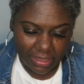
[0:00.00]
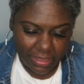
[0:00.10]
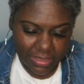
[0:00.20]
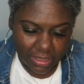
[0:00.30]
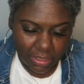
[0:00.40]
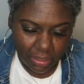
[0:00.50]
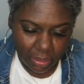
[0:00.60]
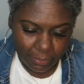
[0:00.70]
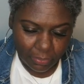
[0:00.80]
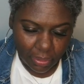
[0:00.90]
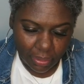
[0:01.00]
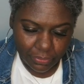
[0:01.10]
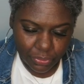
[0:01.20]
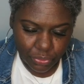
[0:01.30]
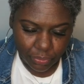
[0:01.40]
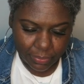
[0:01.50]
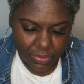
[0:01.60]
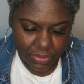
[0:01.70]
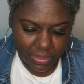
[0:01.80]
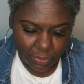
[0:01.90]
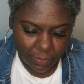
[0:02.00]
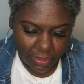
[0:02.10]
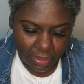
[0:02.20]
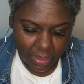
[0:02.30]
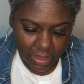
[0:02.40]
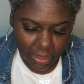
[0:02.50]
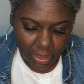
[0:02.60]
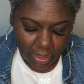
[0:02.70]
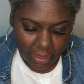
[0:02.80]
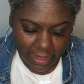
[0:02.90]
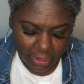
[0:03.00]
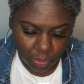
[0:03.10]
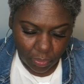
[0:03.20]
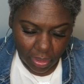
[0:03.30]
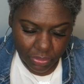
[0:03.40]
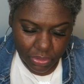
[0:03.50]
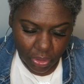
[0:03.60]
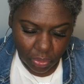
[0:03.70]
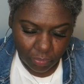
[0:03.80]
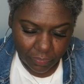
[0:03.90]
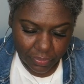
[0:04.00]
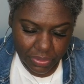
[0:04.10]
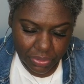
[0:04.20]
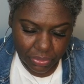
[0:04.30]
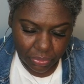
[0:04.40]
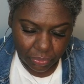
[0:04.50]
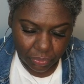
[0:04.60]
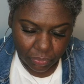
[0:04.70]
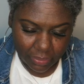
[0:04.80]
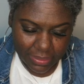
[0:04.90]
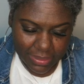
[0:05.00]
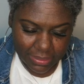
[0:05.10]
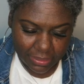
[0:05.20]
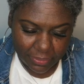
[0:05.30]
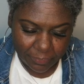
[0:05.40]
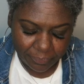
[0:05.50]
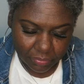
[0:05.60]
And it's a couple other scriptures that we had crossed over to, let's see,